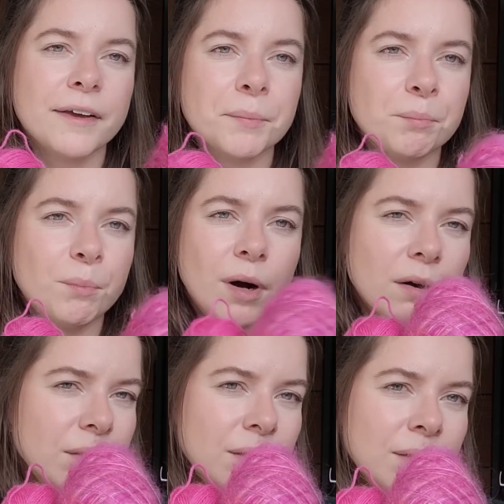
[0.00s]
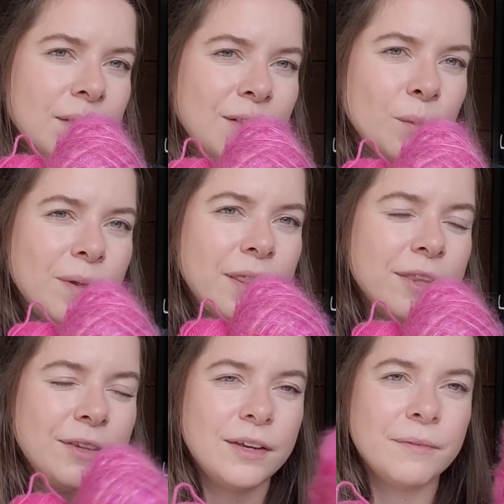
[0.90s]
can marvel with
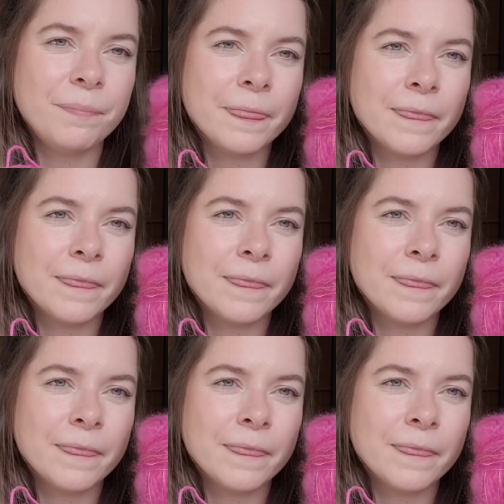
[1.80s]
the